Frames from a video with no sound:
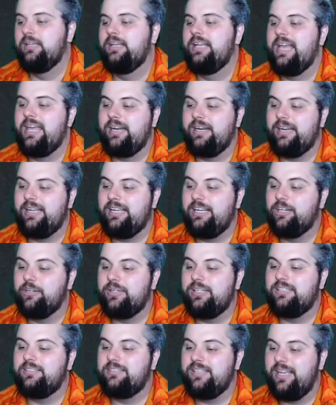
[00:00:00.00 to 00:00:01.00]
and an eerie
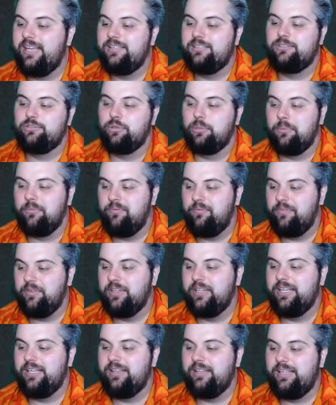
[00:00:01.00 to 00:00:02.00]
sandstorm
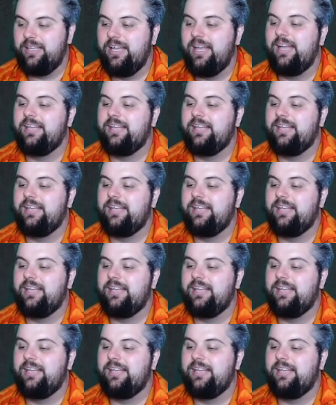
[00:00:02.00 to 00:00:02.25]
filling the